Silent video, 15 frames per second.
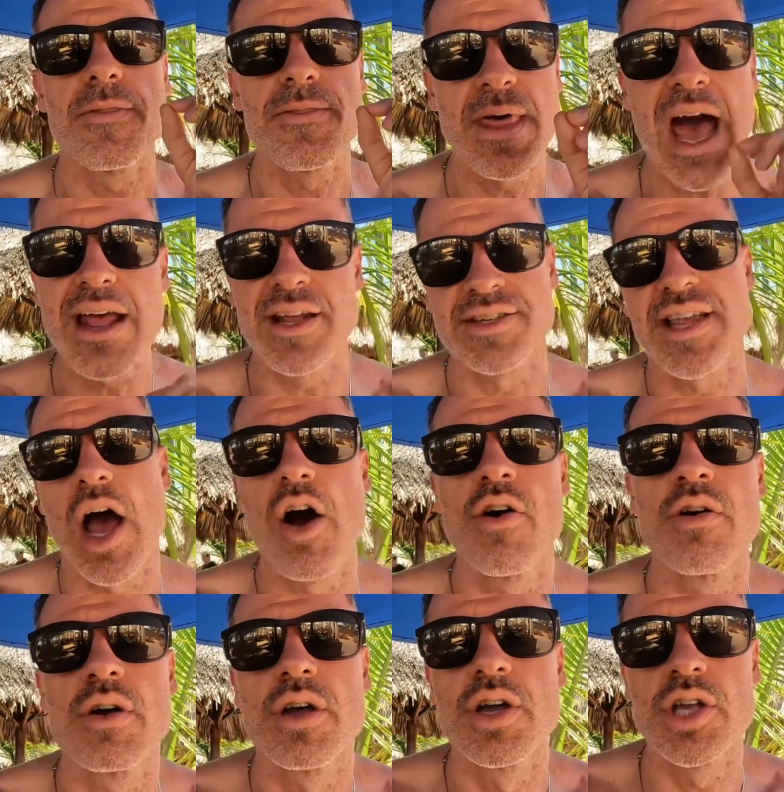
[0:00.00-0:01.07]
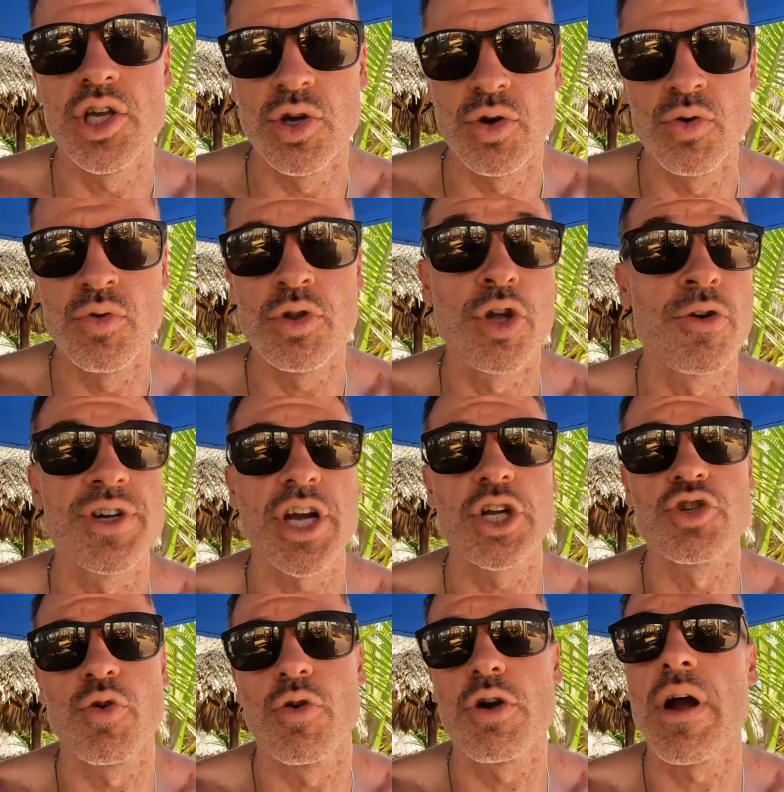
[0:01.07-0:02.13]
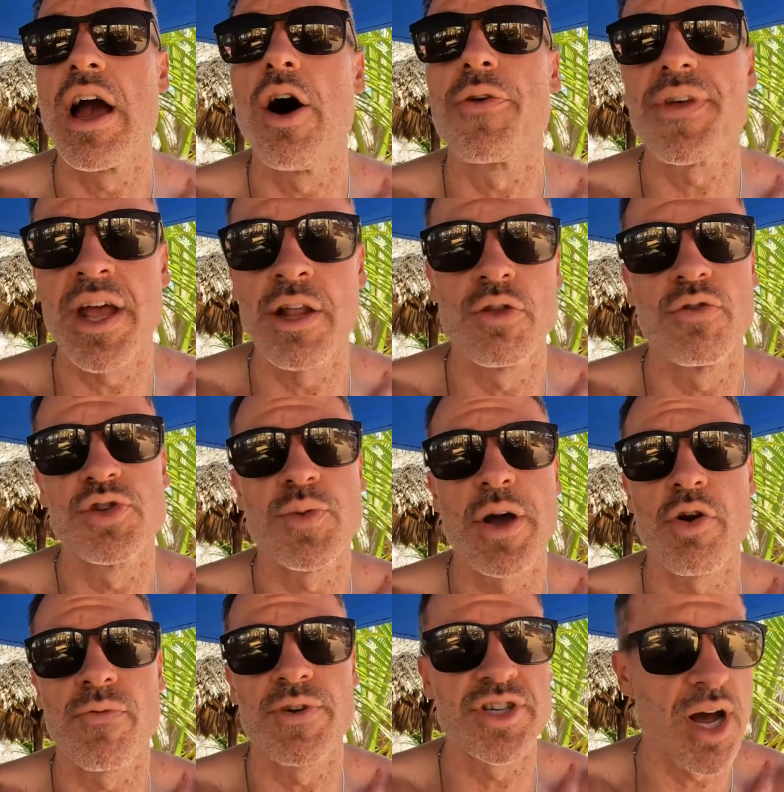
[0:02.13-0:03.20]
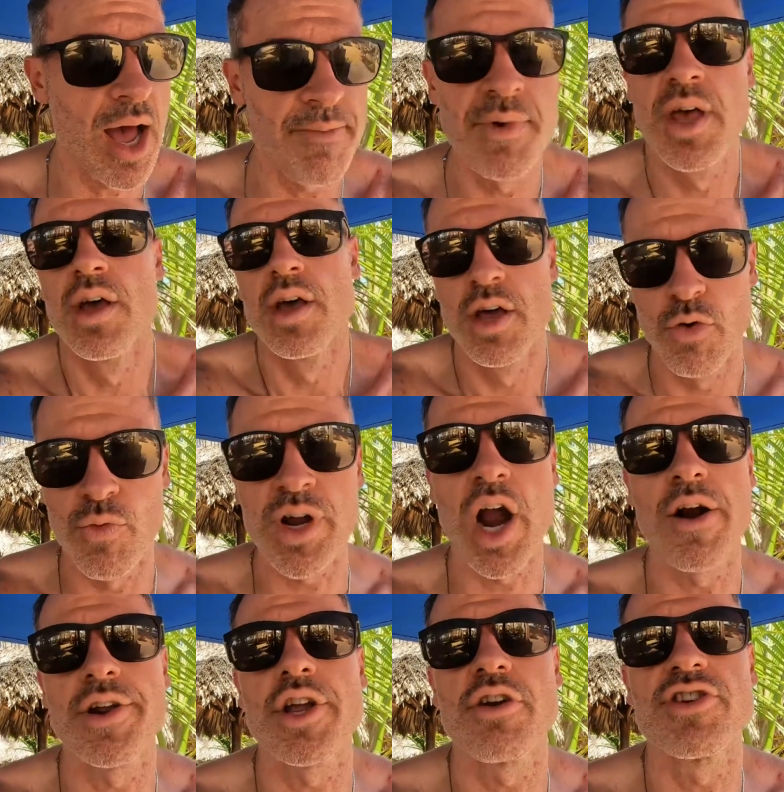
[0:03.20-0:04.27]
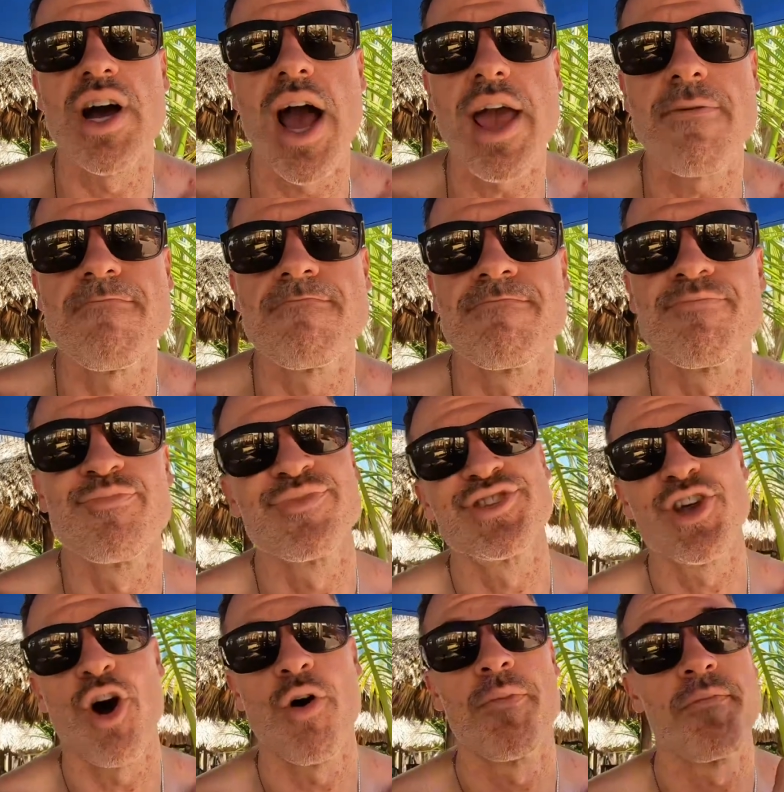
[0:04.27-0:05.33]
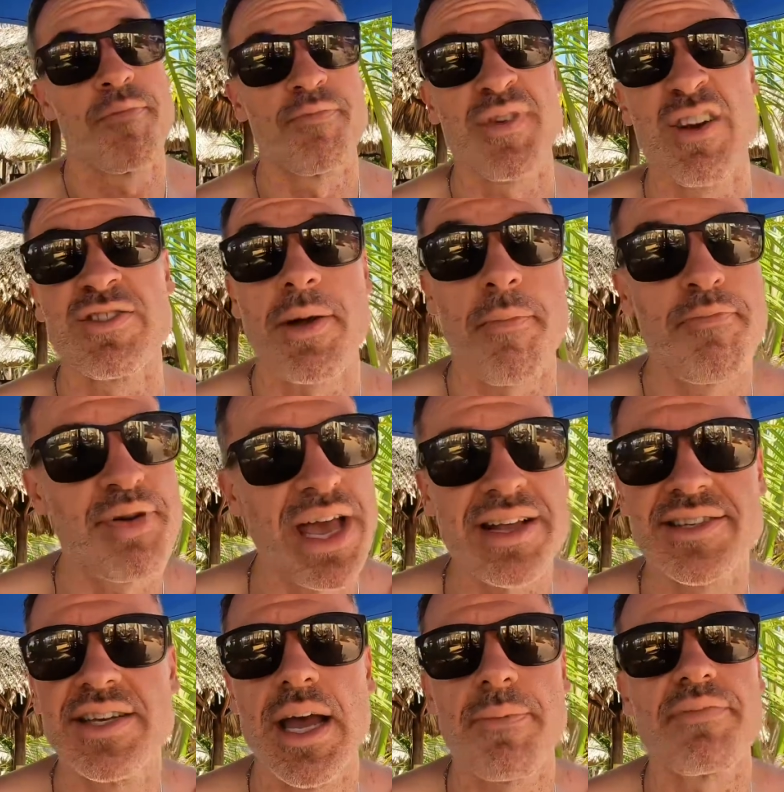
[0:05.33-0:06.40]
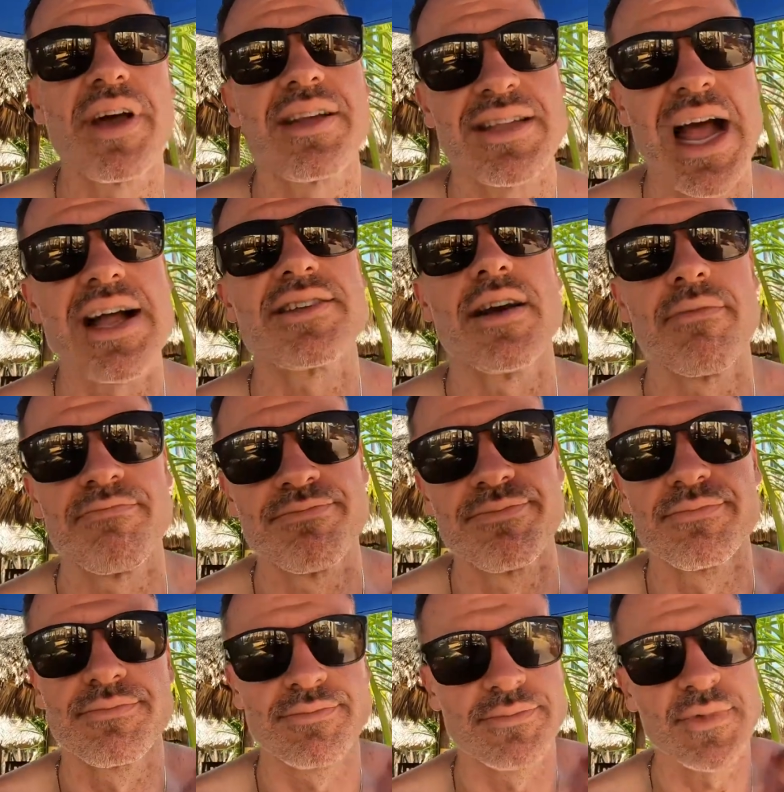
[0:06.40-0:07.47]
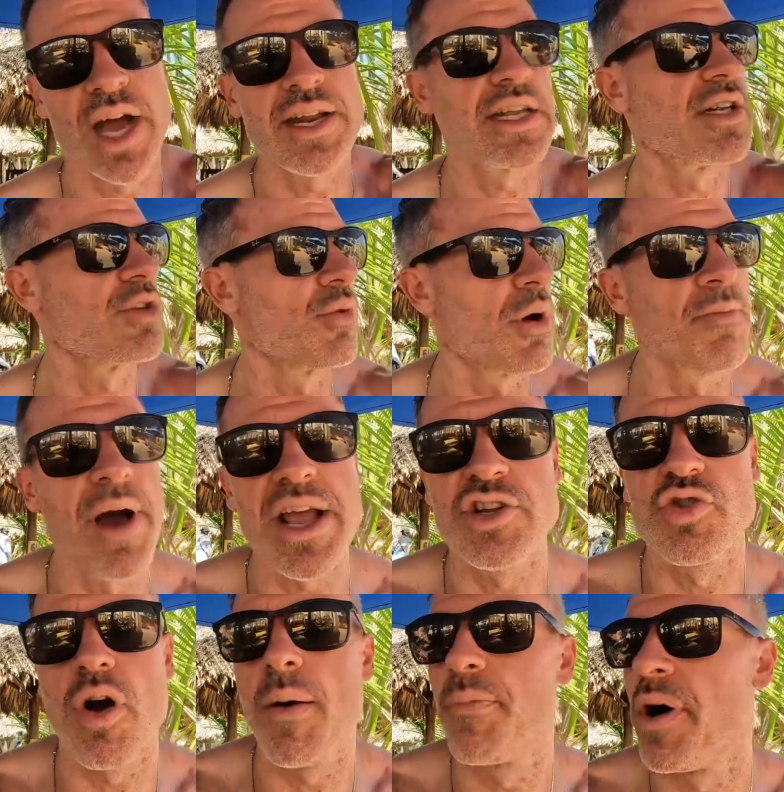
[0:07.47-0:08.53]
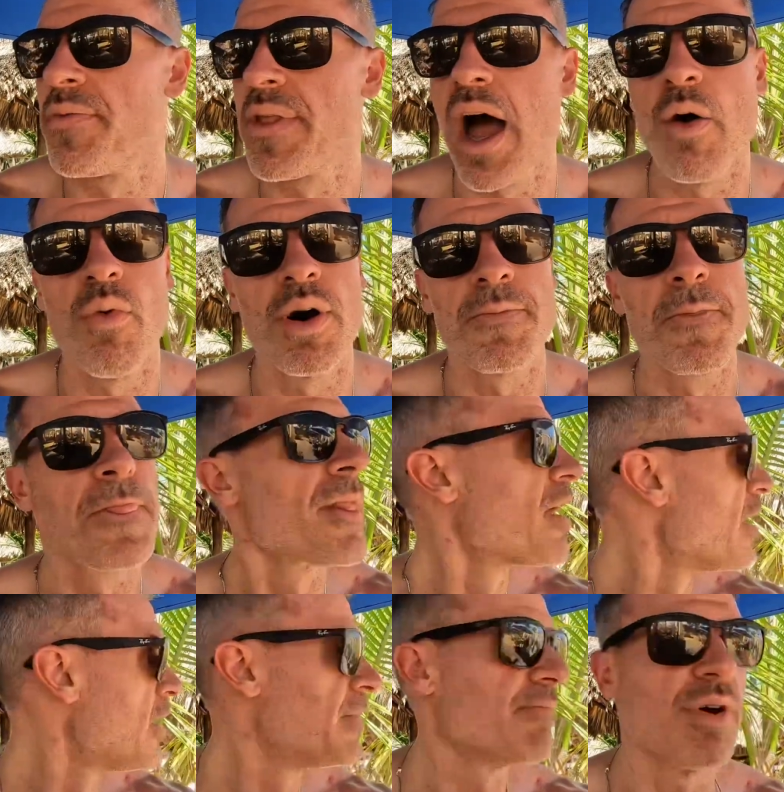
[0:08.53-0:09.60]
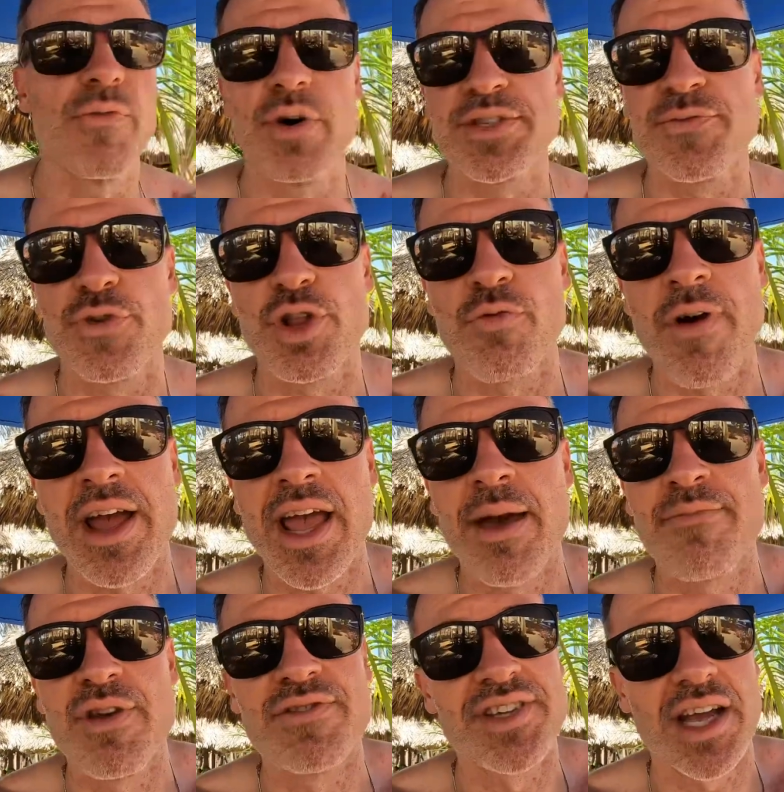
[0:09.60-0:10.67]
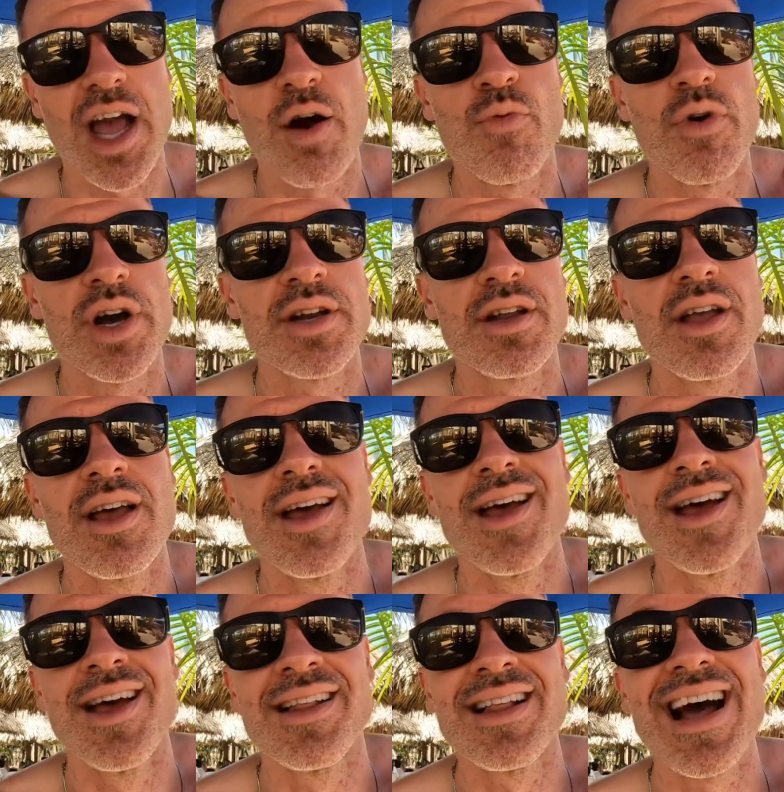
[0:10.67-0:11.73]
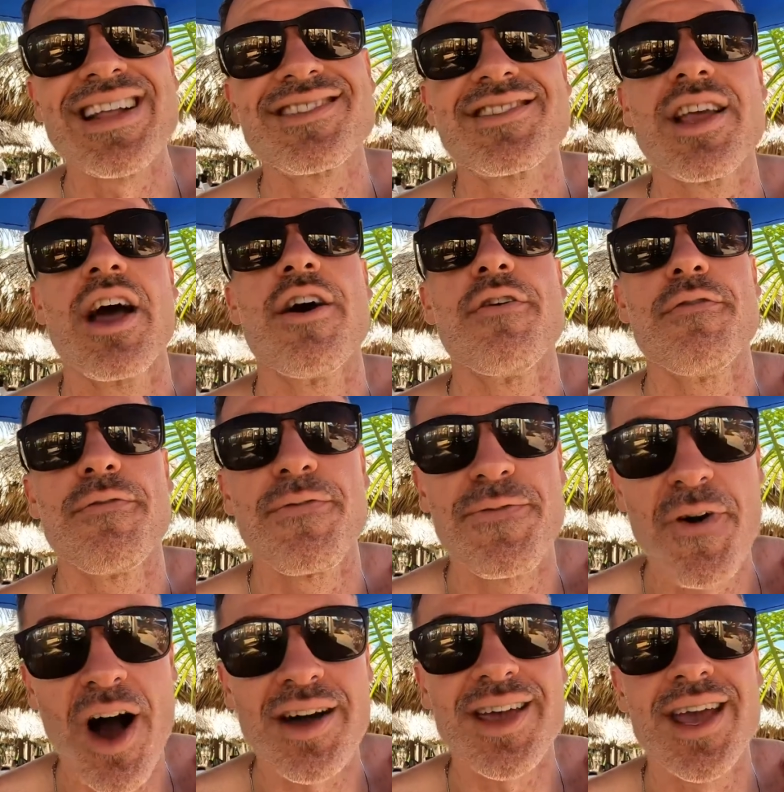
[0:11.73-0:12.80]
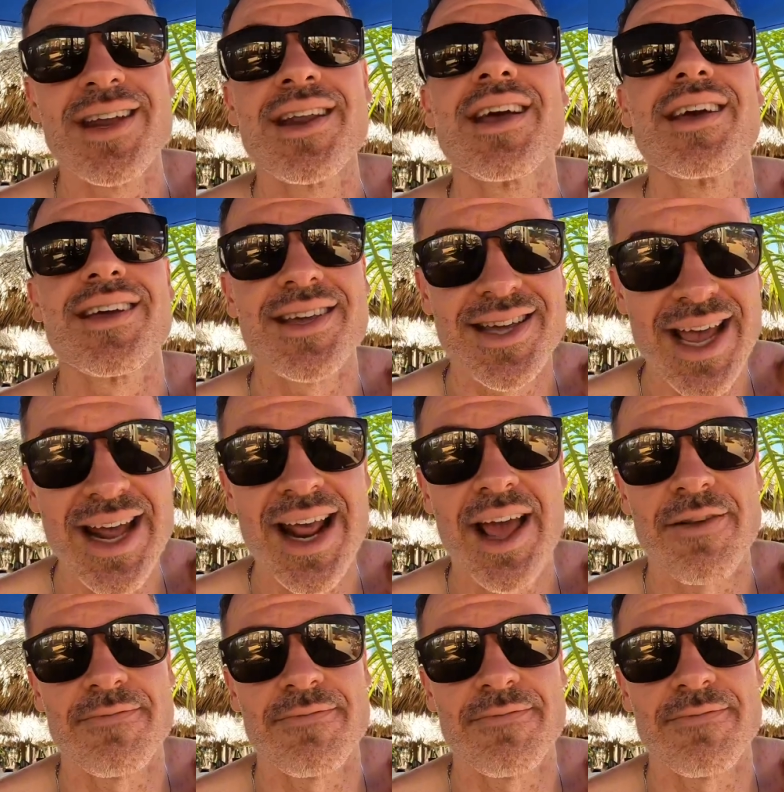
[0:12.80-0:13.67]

that is how you learn to control your health and lose weight over time regarding your diet. So there's a big tip. Like I need to do a mic drop on that one. If it wasn't for the reggae music, I would. Let's fucking get it.